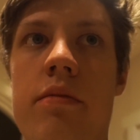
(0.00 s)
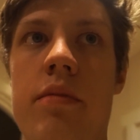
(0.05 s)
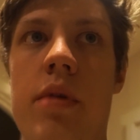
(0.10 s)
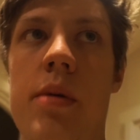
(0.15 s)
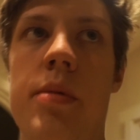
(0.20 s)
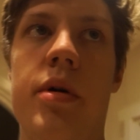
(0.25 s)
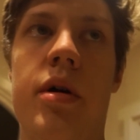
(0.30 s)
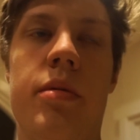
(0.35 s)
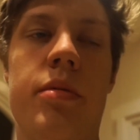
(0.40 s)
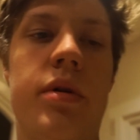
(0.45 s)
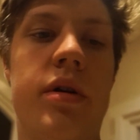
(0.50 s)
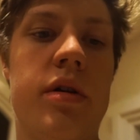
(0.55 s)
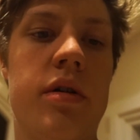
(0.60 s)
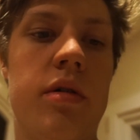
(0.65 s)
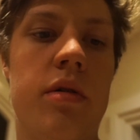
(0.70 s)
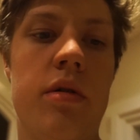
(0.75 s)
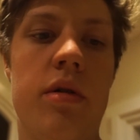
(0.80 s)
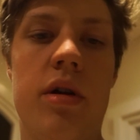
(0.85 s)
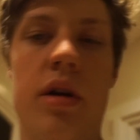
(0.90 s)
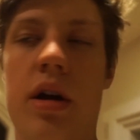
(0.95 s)
Maybe I'll bring
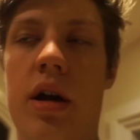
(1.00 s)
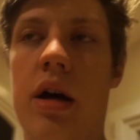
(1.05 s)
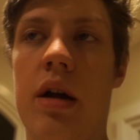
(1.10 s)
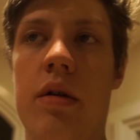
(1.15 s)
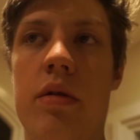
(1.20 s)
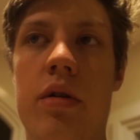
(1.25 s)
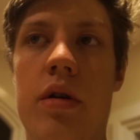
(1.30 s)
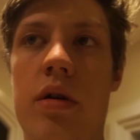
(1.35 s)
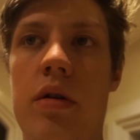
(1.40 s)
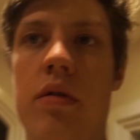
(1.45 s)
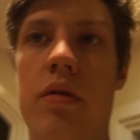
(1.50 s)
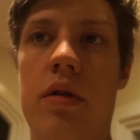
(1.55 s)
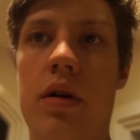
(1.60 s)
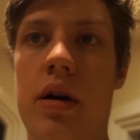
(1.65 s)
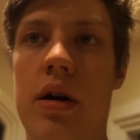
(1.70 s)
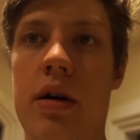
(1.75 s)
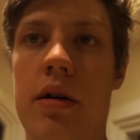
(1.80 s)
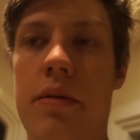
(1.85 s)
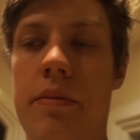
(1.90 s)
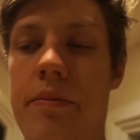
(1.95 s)
Corey. I don't know.
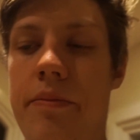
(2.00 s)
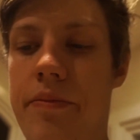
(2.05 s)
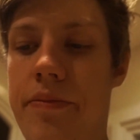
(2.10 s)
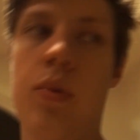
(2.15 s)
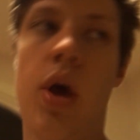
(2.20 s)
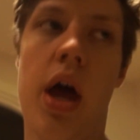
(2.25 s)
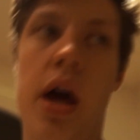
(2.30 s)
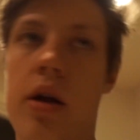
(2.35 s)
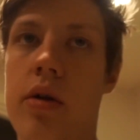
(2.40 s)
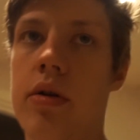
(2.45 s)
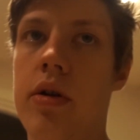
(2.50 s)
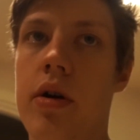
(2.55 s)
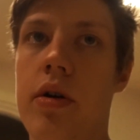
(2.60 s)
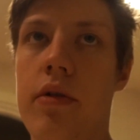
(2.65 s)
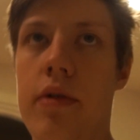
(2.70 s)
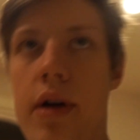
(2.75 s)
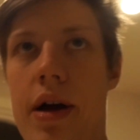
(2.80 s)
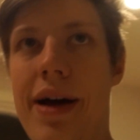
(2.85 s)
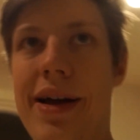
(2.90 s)
Um, I don't know.